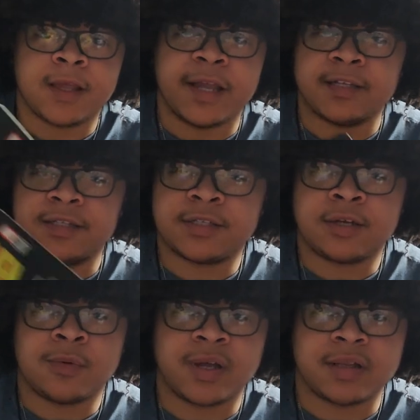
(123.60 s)
yeah, just
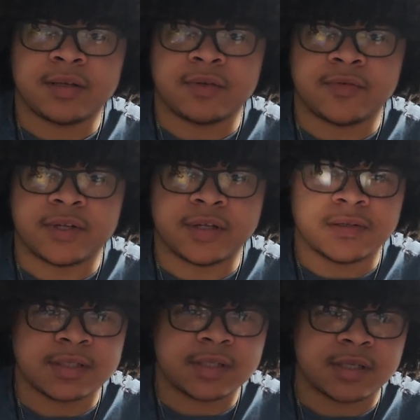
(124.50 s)
a quick little
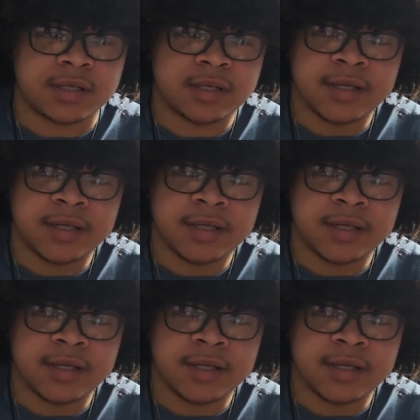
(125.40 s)
video just to